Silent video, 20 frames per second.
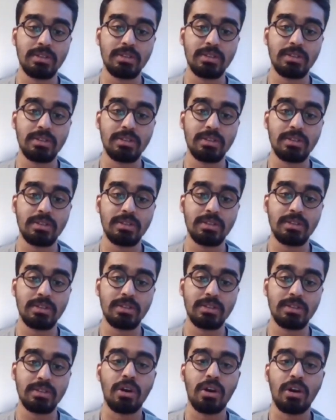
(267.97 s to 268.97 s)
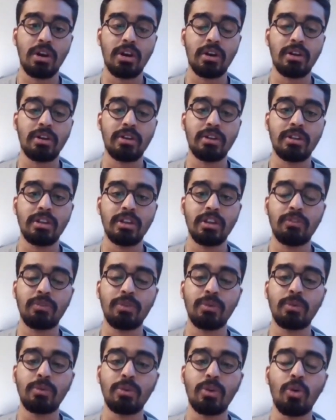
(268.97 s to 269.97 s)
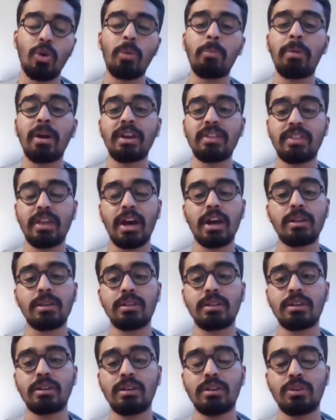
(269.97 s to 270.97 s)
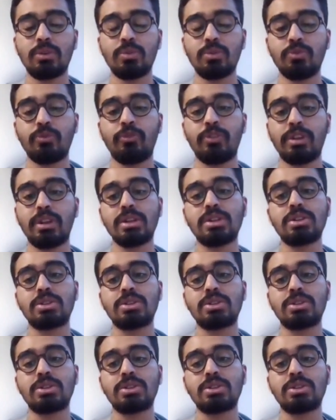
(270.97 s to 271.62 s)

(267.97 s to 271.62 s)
Mm-hmm. So uh, if you go by that,